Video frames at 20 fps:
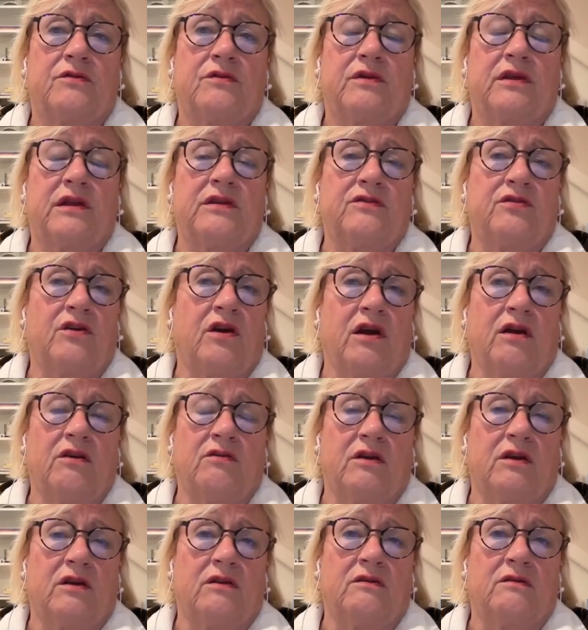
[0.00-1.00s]

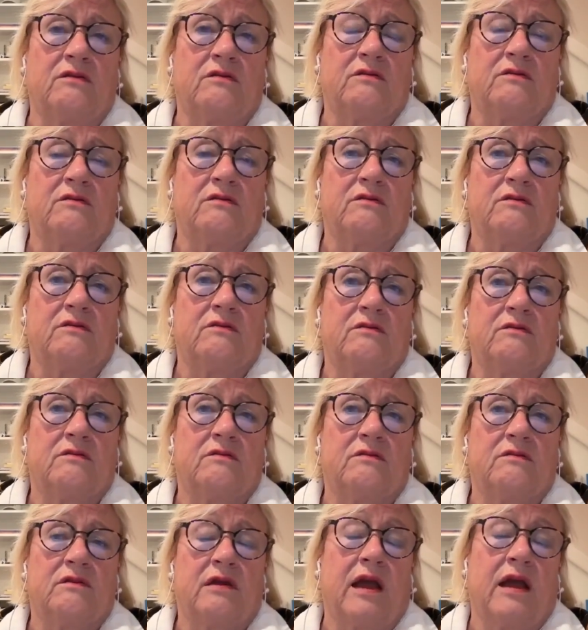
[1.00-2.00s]
entirely.
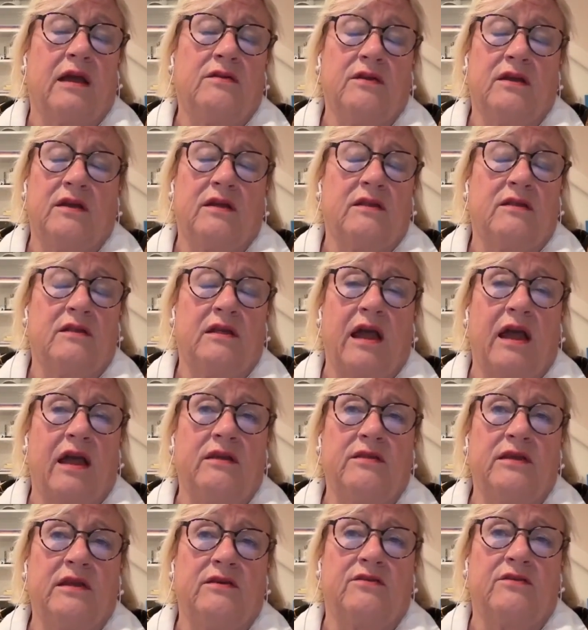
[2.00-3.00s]
And the, the
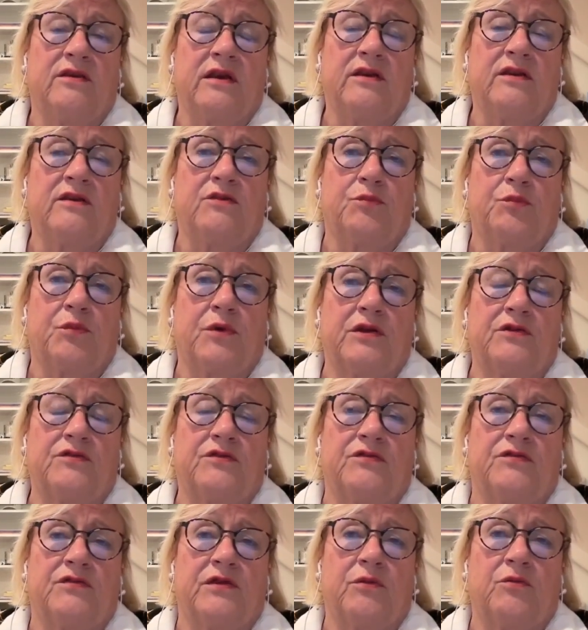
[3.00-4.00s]
and the executive branch,
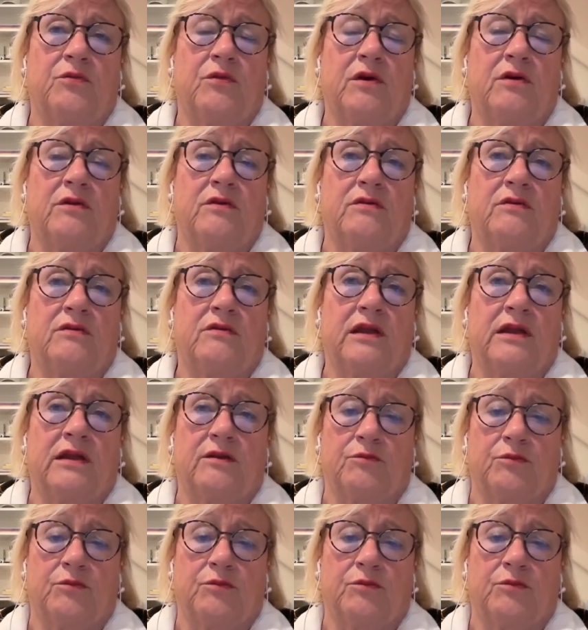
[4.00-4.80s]
if they want, they can